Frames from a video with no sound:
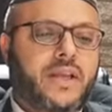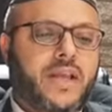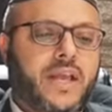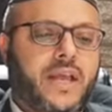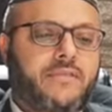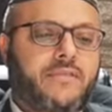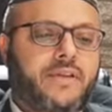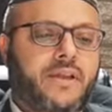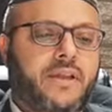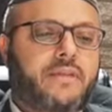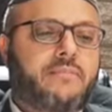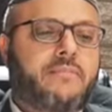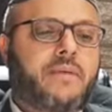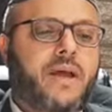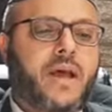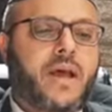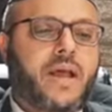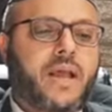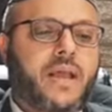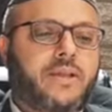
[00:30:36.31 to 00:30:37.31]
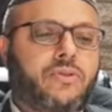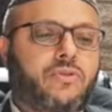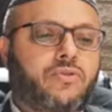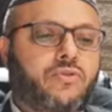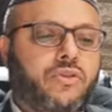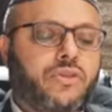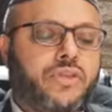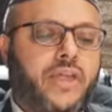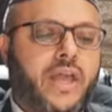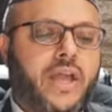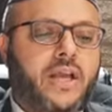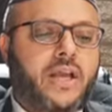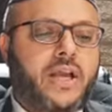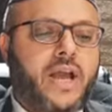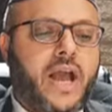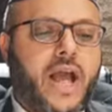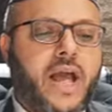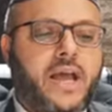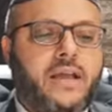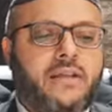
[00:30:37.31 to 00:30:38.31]
having in mind to thank
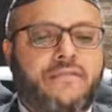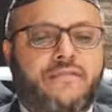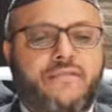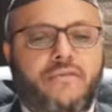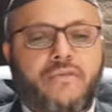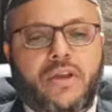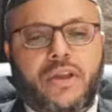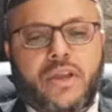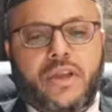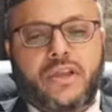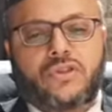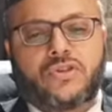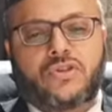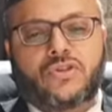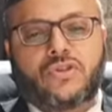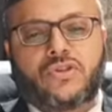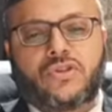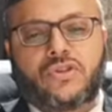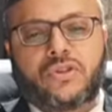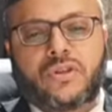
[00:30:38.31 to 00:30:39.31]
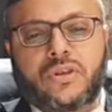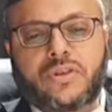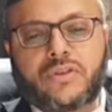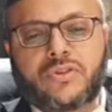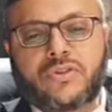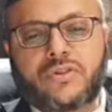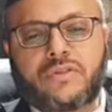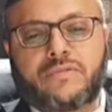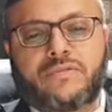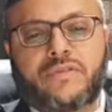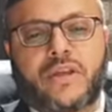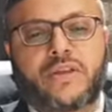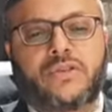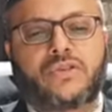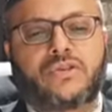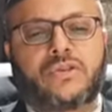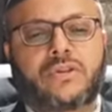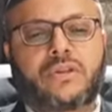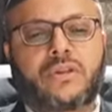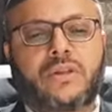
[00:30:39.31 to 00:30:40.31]
God for each
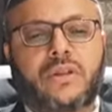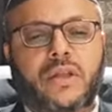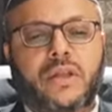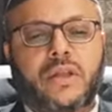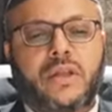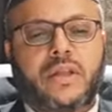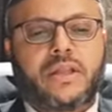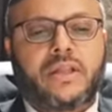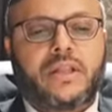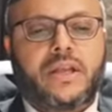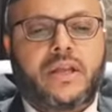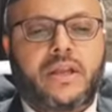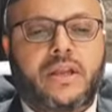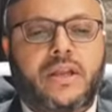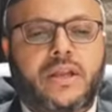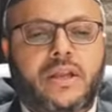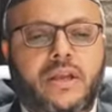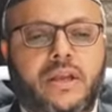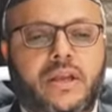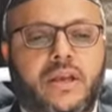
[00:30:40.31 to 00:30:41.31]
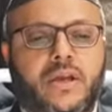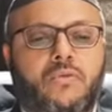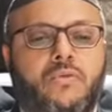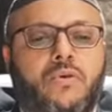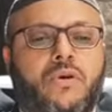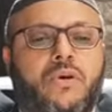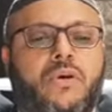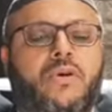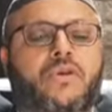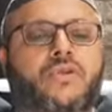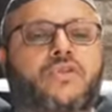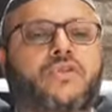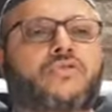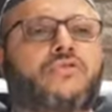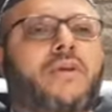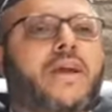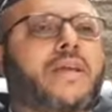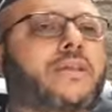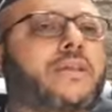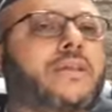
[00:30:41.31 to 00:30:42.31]
salvation that he was
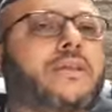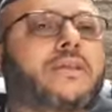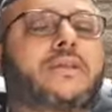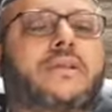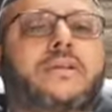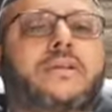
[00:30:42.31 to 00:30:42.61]
granted.